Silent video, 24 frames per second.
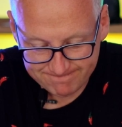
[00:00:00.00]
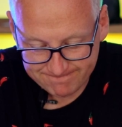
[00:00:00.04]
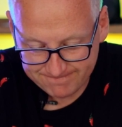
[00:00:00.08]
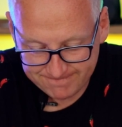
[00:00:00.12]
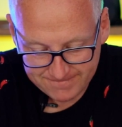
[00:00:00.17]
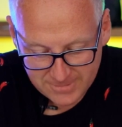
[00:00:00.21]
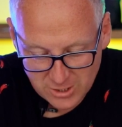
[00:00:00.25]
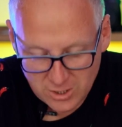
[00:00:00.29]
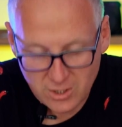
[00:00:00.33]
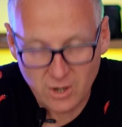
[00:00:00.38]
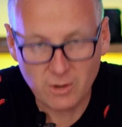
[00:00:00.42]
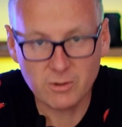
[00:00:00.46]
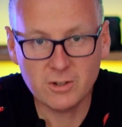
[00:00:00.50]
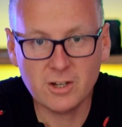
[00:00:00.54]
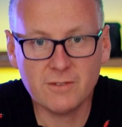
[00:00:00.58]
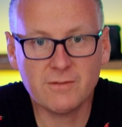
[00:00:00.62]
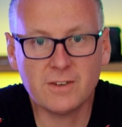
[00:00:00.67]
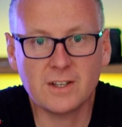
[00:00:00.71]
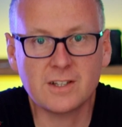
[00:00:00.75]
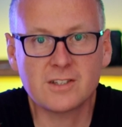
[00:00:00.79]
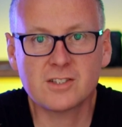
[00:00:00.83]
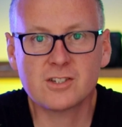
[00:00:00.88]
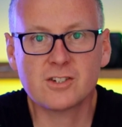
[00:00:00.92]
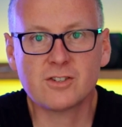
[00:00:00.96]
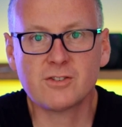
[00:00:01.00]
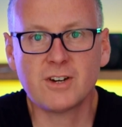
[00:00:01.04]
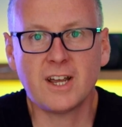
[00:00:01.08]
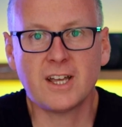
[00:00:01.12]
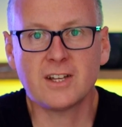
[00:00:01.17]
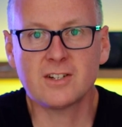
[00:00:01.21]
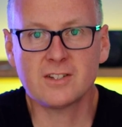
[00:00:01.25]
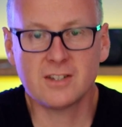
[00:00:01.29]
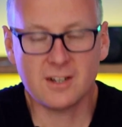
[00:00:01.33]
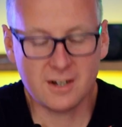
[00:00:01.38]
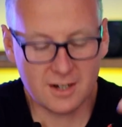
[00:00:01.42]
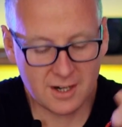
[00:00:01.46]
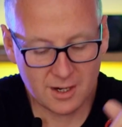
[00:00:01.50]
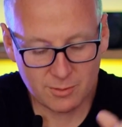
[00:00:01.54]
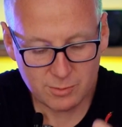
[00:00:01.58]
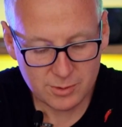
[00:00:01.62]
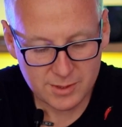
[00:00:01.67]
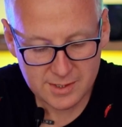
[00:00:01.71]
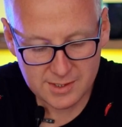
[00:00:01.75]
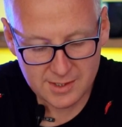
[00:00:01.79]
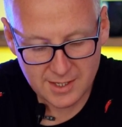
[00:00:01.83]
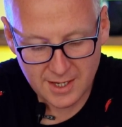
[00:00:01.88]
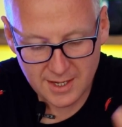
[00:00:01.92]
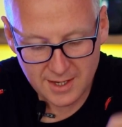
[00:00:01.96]
you know, nothing strange there. I would
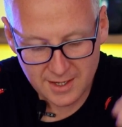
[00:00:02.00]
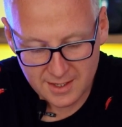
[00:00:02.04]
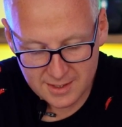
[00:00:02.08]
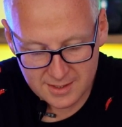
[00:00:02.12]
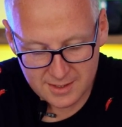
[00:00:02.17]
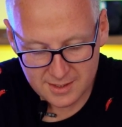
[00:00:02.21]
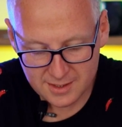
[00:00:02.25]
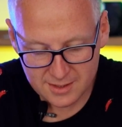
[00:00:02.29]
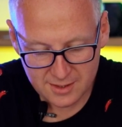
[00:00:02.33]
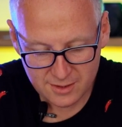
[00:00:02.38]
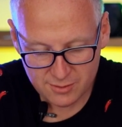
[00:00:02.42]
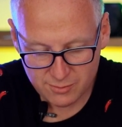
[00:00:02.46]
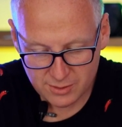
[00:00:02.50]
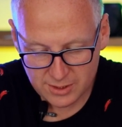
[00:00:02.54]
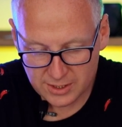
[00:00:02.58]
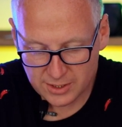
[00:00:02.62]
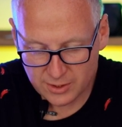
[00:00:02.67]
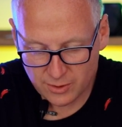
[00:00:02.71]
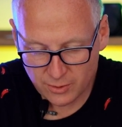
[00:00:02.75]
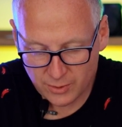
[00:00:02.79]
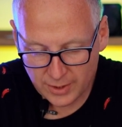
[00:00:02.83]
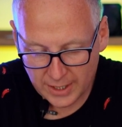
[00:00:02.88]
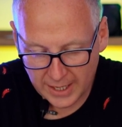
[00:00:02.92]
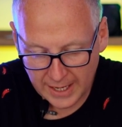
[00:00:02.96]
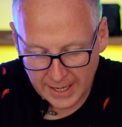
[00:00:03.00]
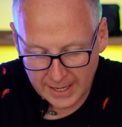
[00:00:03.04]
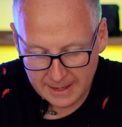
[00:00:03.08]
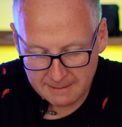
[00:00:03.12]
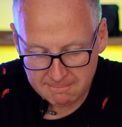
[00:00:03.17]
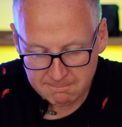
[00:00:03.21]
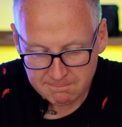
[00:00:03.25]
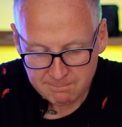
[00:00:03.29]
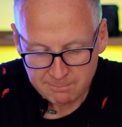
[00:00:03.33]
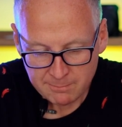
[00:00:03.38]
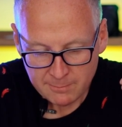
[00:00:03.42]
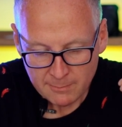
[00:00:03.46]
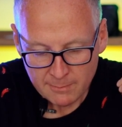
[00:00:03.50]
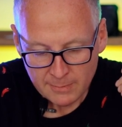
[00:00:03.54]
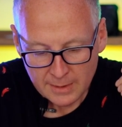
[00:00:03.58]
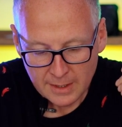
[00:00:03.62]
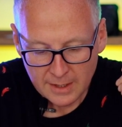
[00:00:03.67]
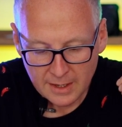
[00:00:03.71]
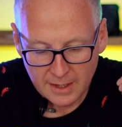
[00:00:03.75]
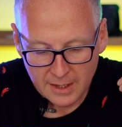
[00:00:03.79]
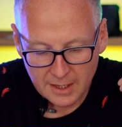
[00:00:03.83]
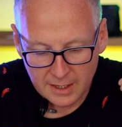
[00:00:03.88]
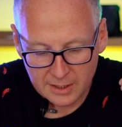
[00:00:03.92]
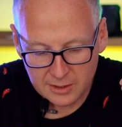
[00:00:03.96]
say it's really okay.
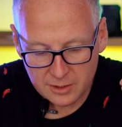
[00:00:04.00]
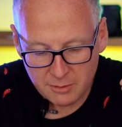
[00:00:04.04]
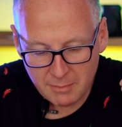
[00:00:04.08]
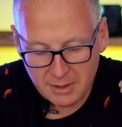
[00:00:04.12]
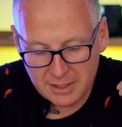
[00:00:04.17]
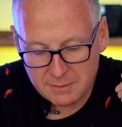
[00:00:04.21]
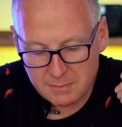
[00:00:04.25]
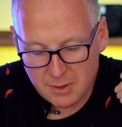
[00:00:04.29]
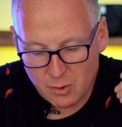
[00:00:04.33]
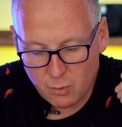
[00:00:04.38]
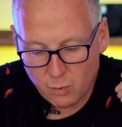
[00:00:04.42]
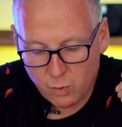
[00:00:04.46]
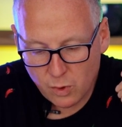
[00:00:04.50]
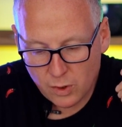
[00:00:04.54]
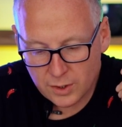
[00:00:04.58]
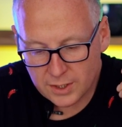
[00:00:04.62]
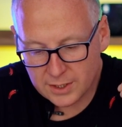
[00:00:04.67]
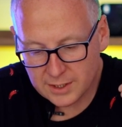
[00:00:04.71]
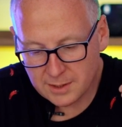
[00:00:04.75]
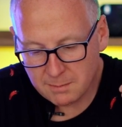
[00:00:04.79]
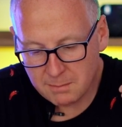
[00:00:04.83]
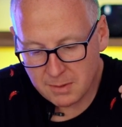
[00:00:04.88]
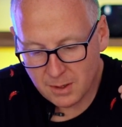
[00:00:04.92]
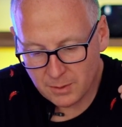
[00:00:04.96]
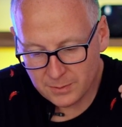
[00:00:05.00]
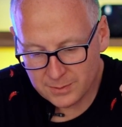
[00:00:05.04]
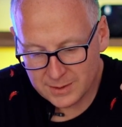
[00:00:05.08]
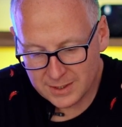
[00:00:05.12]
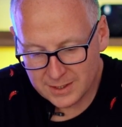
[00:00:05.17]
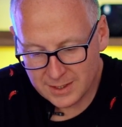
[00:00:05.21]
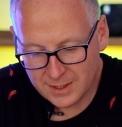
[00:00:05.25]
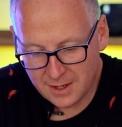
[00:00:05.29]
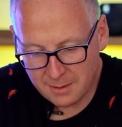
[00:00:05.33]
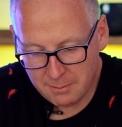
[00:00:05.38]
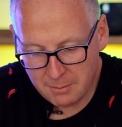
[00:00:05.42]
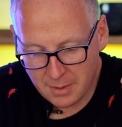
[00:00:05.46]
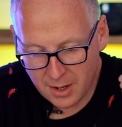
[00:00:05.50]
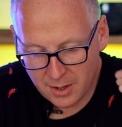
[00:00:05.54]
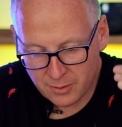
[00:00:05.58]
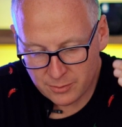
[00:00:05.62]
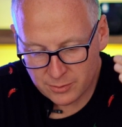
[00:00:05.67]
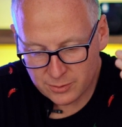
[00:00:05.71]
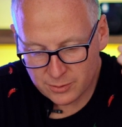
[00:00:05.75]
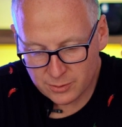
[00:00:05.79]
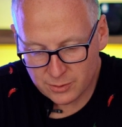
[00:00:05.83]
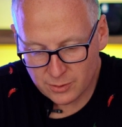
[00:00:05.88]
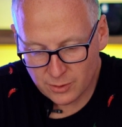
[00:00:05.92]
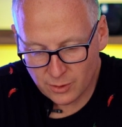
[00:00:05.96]
You might be worried about the
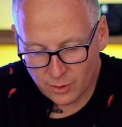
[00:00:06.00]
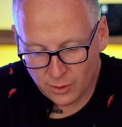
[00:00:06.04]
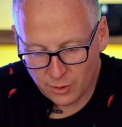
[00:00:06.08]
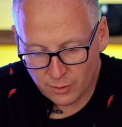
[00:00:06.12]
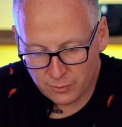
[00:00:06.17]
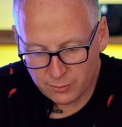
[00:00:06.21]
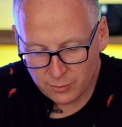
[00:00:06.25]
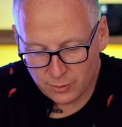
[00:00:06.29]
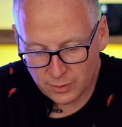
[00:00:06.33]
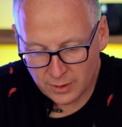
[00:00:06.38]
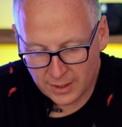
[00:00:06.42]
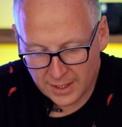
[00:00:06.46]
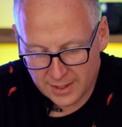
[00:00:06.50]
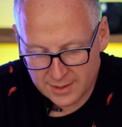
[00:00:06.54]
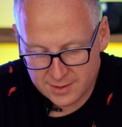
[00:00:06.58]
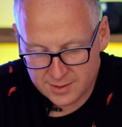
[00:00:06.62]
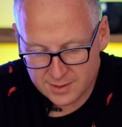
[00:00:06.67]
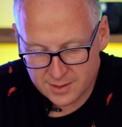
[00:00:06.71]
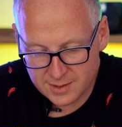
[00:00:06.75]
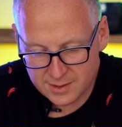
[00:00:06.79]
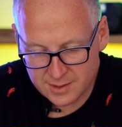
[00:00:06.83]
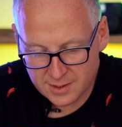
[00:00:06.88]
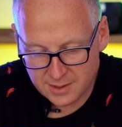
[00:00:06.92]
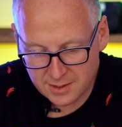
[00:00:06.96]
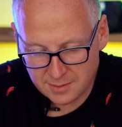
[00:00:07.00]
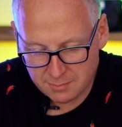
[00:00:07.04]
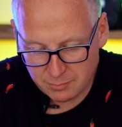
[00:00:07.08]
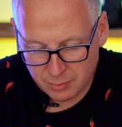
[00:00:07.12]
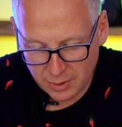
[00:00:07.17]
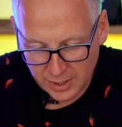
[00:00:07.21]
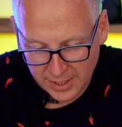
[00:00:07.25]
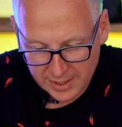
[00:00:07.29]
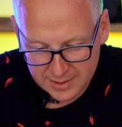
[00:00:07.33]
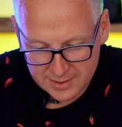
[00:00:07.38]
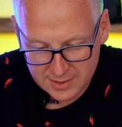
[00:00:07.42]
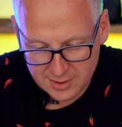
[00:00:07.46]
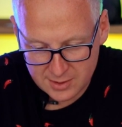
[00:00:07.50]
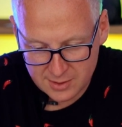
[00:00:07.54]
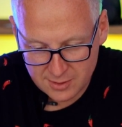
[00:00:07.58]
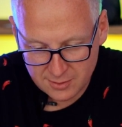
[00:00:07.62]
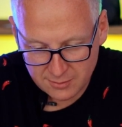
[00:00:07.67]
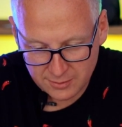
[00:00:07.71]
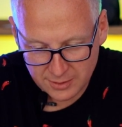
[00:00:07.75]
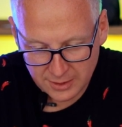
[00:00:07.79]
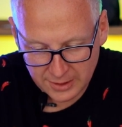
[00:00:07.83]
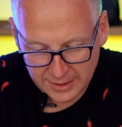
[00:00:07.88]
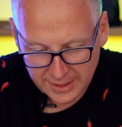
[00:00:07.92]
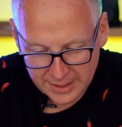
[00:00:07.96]
amount of lenses and the prices
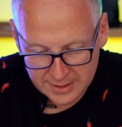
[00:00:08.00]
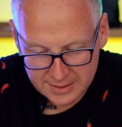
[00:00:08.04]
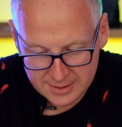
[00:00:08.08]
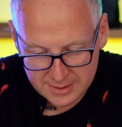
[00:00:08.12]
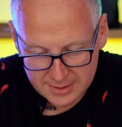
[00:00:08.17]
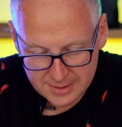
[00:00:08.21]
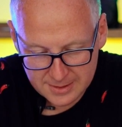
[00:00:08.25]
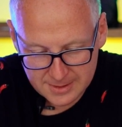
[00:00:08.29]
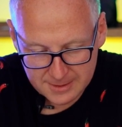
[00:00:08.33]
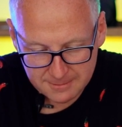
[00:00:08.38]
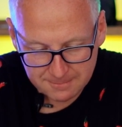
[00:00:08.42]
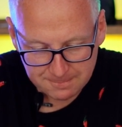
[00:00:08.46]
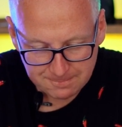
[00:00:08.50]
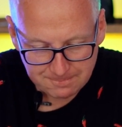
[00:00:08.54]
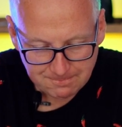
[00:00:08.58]
of the lenses.